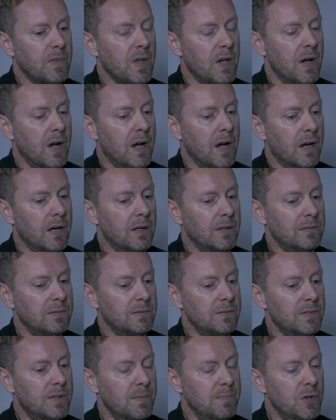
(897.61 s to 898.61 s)
uh,
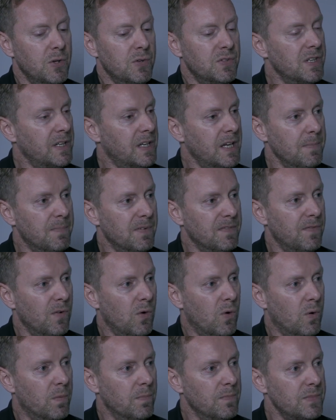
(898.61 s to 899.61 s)
the music he
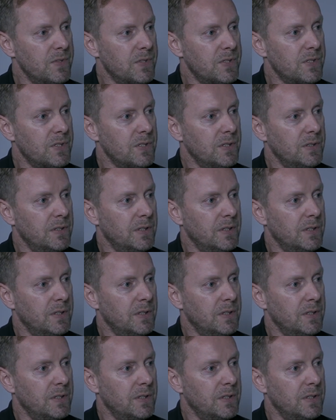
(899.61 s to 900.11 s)
performs.